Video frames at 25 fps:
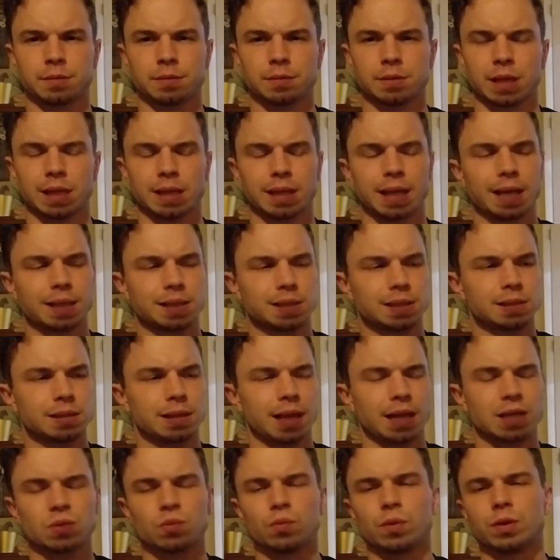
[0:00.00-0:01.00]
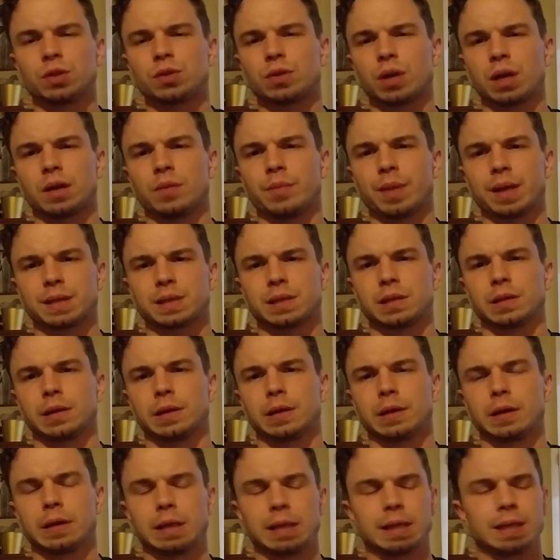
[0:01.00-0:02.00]
And that's that's one trait of
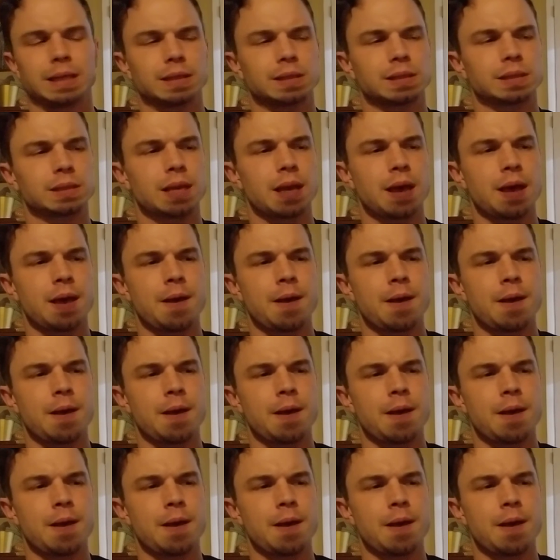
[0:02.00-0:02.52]
masculinity. It's